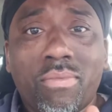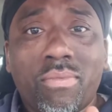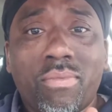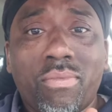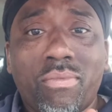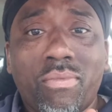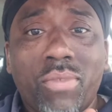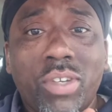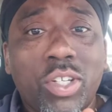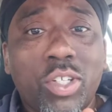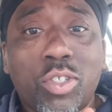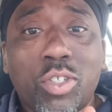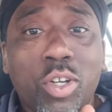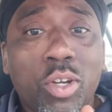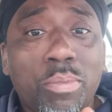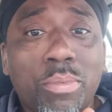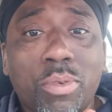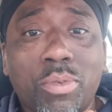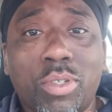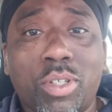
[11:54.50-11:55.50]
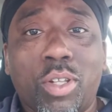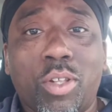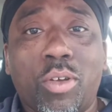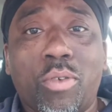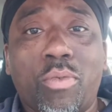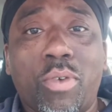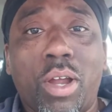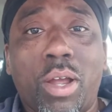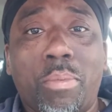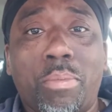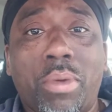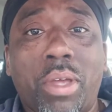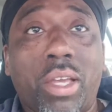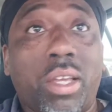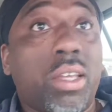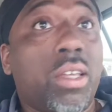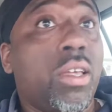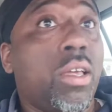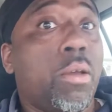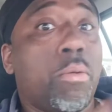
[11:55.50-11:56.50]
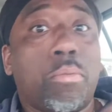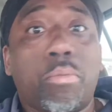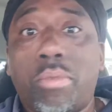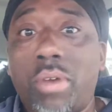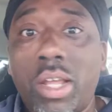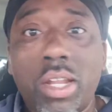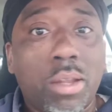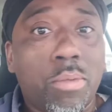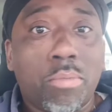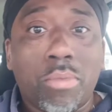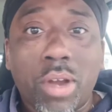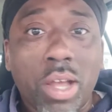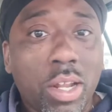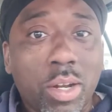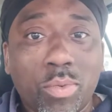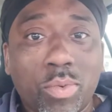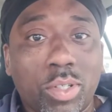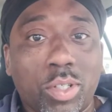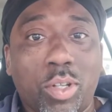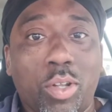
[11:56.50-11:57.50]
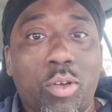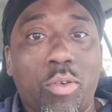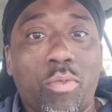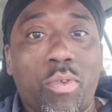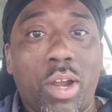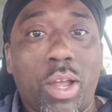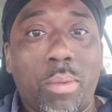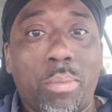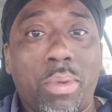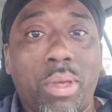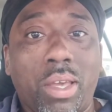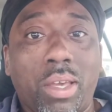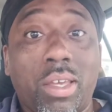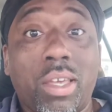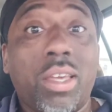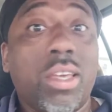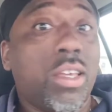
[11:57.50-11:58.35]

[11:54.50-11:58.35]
Richard Sherman was a low-round pick. Brandon Browner was a low-round pick.